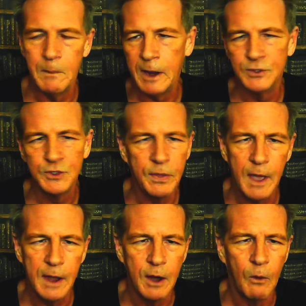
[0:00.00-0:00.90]
means that
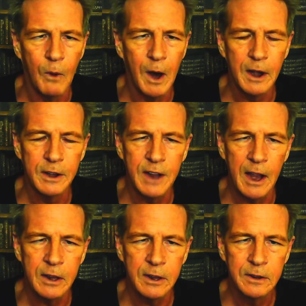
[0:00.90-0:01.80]
they don't want to
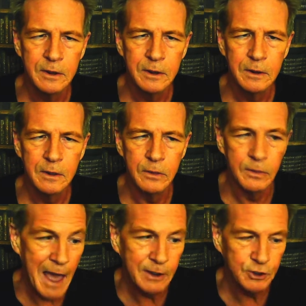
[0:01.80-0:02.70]
take
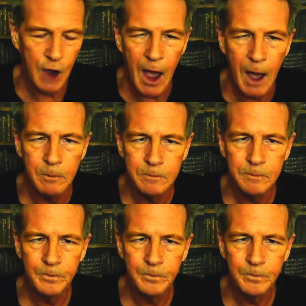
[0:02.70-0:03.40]
that job.